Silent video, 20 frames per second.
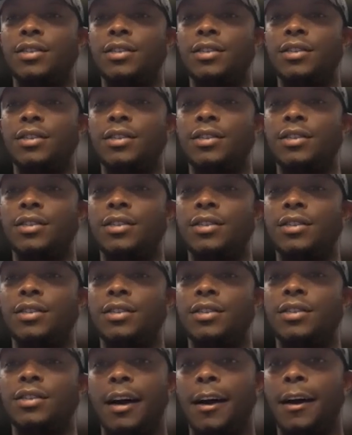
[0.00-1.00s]
So
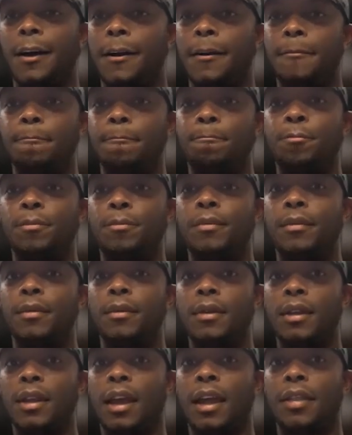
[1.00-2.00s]
um,
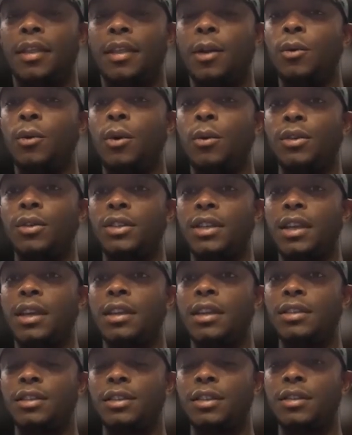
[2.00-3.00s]
I think what we're seeing
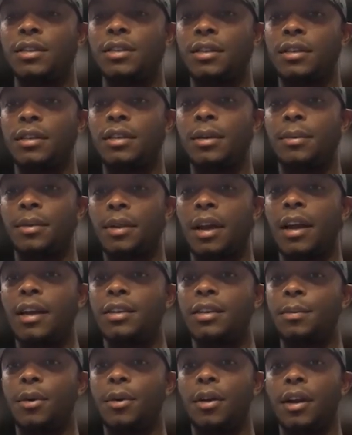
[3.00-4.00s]
is just the tip of the
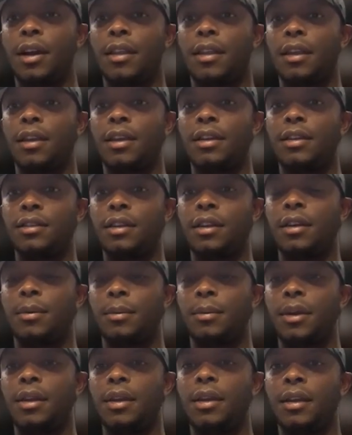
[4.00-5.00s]
iceberg. I think he's going to
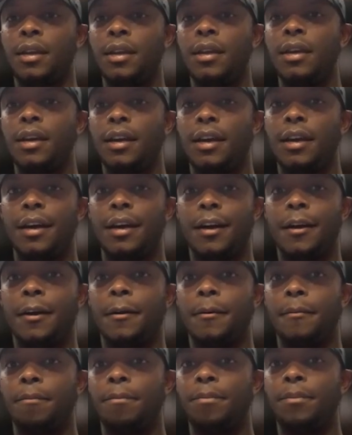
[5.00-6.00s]
be,
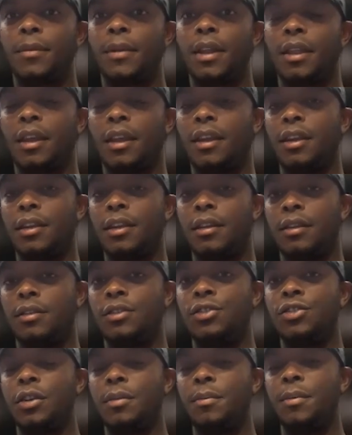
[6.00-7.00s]
um, I think he
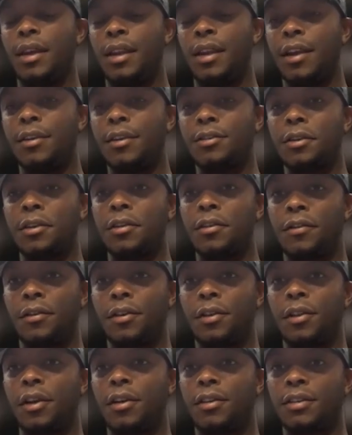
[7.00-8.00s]
should be in Arizona
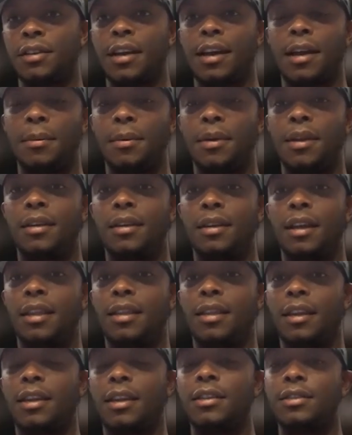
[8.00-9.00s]
for a long time. And I
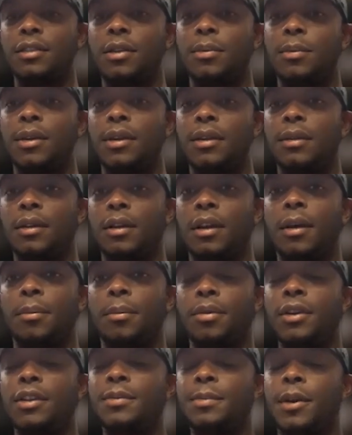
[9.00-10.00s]
think he's going to be a
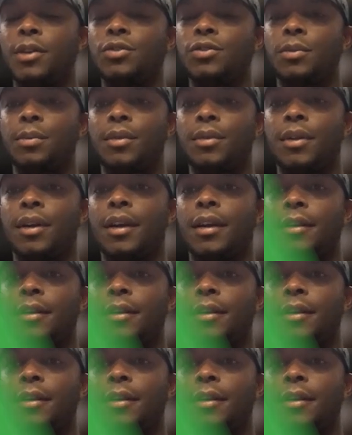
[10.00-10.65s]
pretty special player.